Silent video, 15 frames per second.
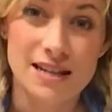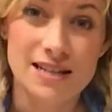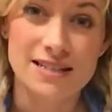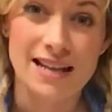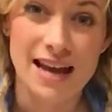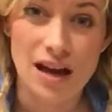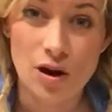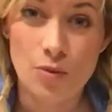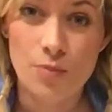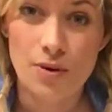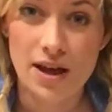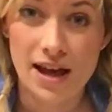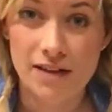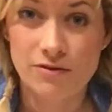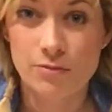to help
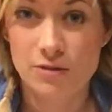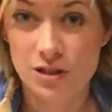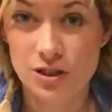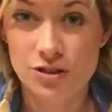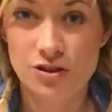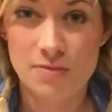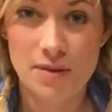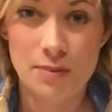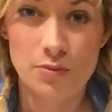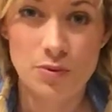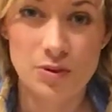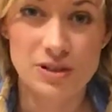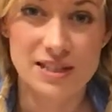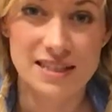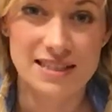everybody to remember
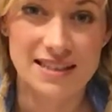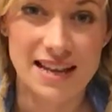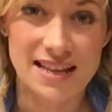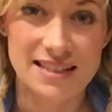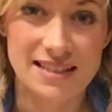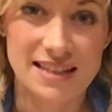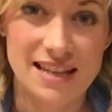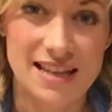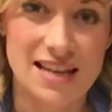what it says.